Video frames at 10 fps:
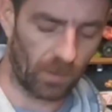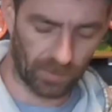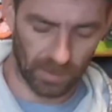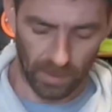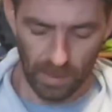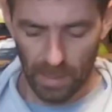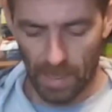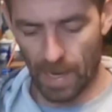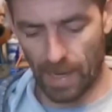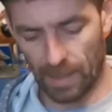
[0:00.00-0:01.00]
done,
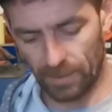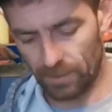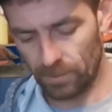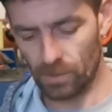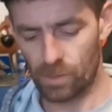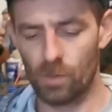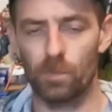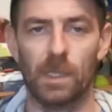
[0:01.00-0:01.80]
and there's some